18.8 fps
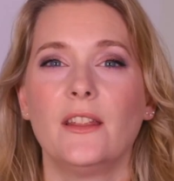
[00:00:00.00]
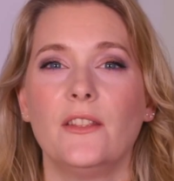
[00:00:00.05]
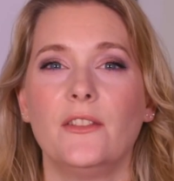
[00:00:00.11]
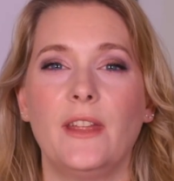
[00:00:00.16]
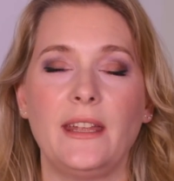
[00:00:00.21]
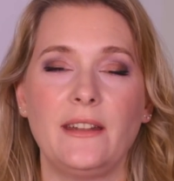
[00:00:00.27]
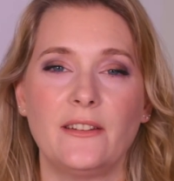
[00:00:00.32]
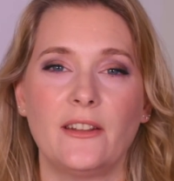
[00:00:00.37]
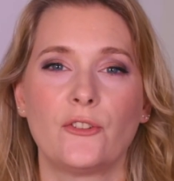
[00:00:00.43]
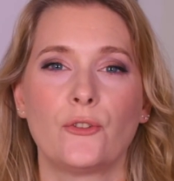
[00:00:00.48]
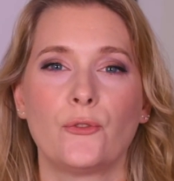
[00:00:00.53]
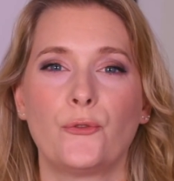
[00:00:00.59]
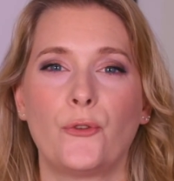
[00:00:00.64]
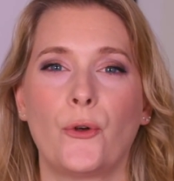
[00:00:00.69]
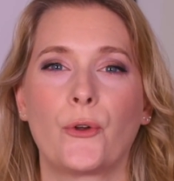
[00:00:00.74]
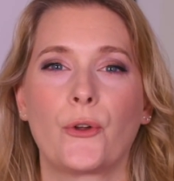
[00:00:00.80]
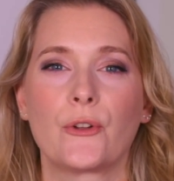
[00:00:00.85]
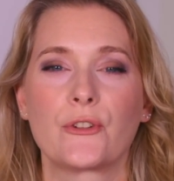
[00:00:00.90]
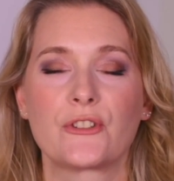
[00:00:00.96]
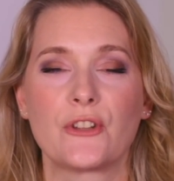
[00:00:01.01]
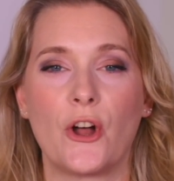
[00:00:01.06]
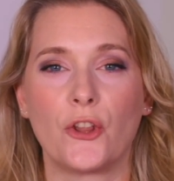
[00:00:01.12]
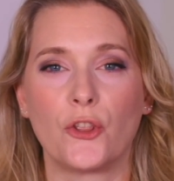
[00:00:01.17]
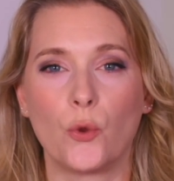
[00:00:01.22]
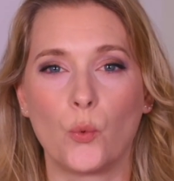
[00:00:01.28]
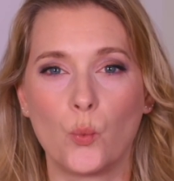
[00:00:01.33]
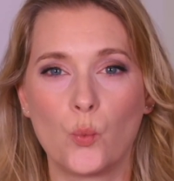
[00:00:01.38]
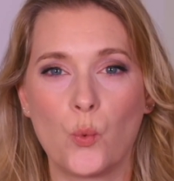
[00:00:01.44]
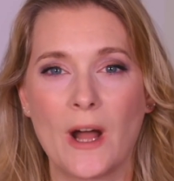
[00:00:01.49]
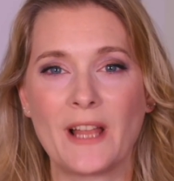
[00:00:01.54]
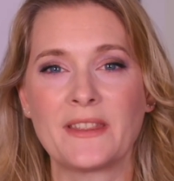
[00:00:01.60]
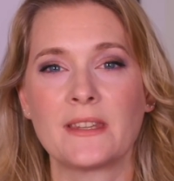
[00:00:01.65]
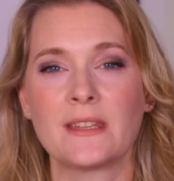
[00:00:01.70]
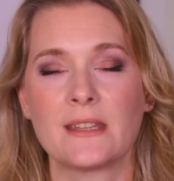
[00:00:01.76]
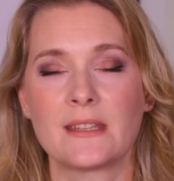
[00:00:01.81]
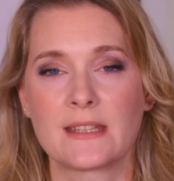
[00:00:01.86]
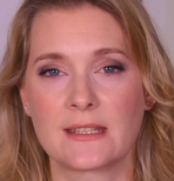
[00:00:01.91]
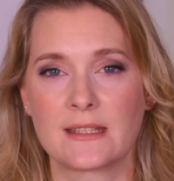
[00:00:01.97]
They tend to focus on
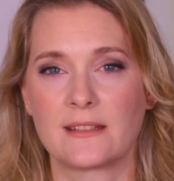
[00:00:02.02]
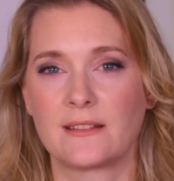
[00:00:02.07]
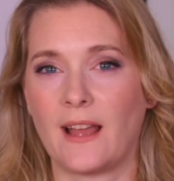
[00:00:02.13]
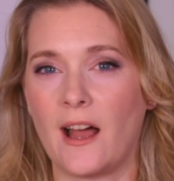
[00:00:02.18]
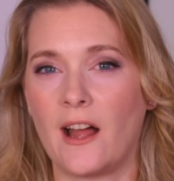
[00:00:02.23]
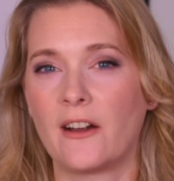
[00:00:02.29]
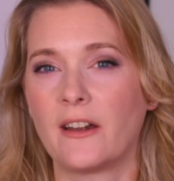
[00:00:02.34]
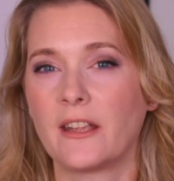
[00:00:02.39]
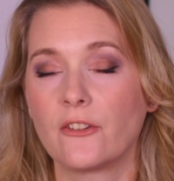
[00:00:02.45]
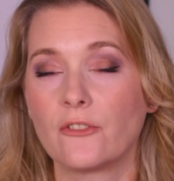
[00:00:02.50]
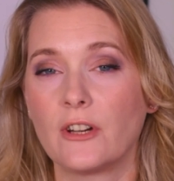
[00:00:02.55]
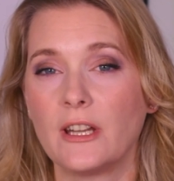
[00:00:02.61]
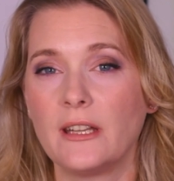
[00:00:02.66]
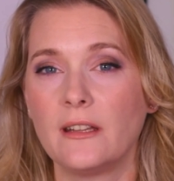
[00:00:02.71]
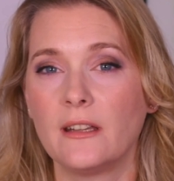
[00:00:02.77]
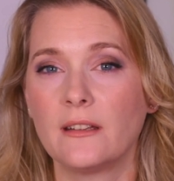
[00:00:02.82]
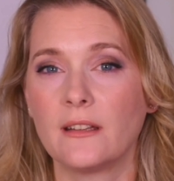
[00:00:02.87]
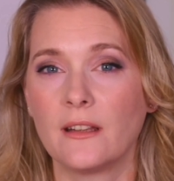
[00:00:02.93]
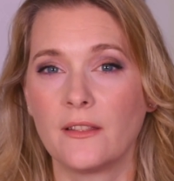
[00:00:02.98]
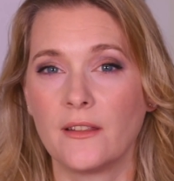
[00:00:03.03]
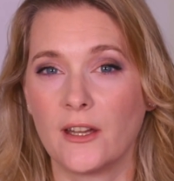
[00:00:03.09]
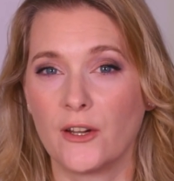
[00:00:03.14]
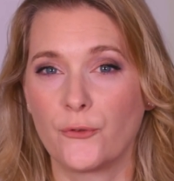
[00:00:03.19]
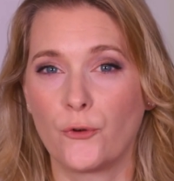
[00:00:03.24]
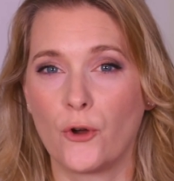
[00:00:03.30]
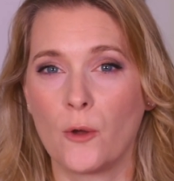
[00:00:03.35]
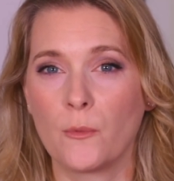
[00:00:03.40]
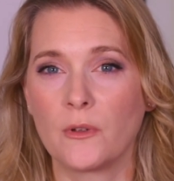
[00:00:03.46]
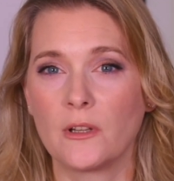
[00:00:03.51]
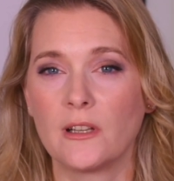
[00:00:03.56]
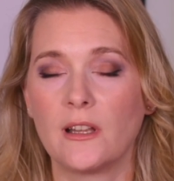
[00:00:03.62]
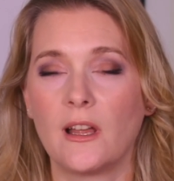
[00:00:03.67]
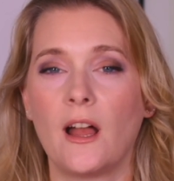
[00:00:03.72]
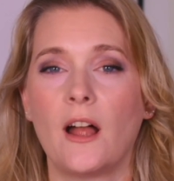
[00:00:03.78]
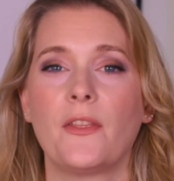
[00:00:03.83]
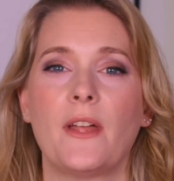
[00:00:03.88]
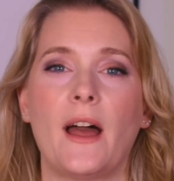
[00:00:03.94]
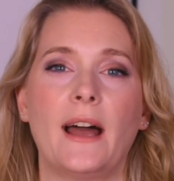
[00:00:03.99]
one star ingredient in their
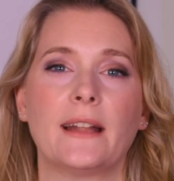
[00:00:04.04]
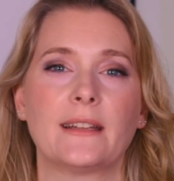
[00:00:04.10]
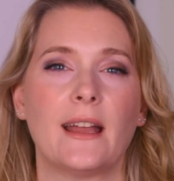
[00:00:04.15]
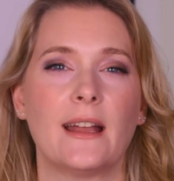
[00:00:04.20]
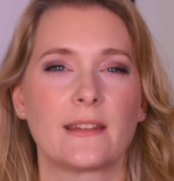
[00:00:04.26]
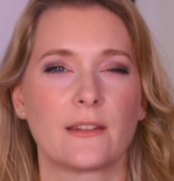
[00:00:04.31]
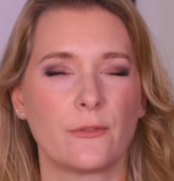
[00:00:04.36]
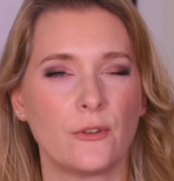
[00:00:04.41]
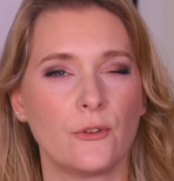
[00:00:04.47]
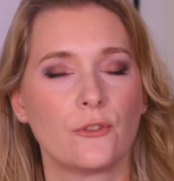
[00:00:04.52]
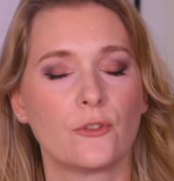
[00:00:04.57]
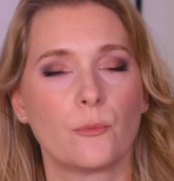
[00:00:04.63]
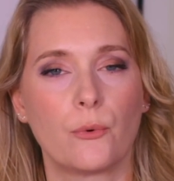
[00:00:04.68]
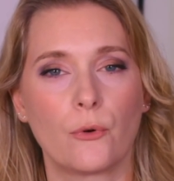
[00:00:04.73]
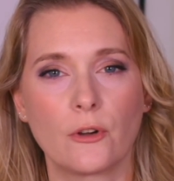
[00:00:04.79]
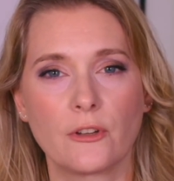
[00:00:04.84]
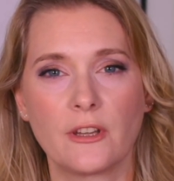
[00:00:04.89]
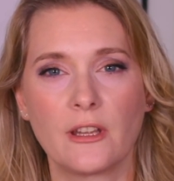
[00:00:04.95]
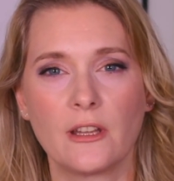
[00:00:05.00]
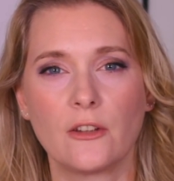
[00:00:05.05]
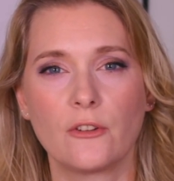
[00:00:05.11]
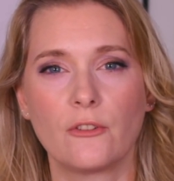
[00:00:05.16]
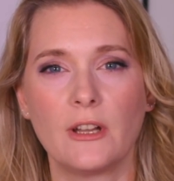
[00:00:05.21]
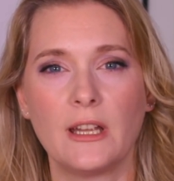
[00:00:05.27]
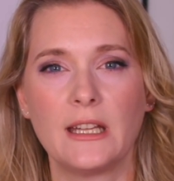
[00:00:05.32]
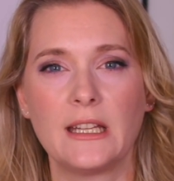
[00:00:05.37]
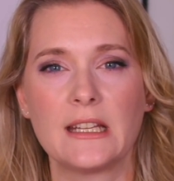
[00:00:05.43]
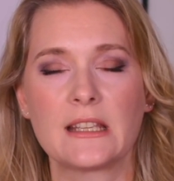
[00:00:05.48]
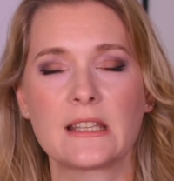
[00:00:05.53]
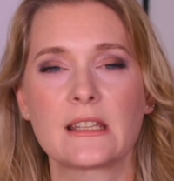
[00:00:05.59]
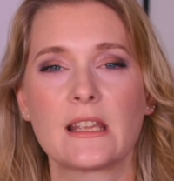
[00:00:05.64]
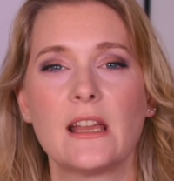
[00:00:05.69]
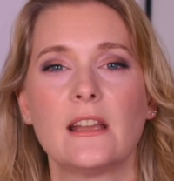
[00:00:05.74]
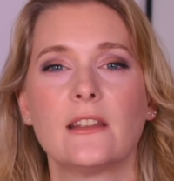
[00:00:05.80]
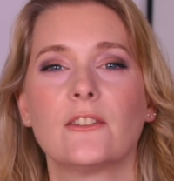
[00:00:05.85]
formula that has a few supporting ingredients,